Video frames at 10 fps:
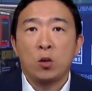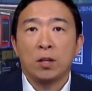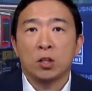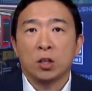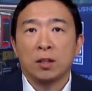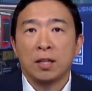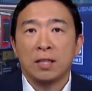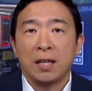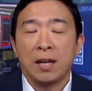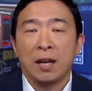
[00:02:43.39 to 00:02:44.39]
You can
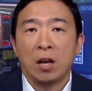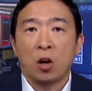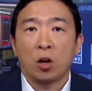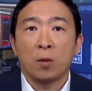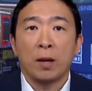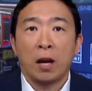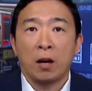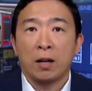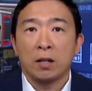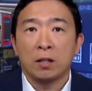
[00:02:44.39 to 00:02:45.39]
certainly see it in our urban
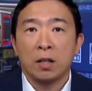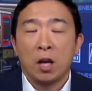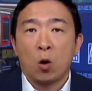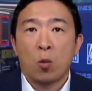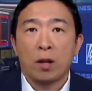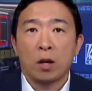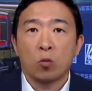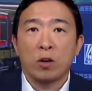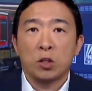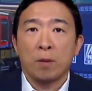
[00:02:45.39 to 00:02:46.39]
areas where
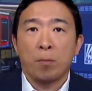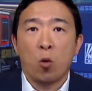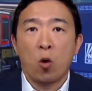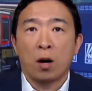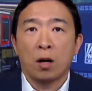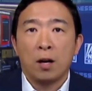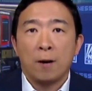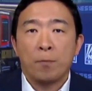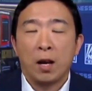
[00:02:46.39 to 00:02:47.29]
there are rich and poor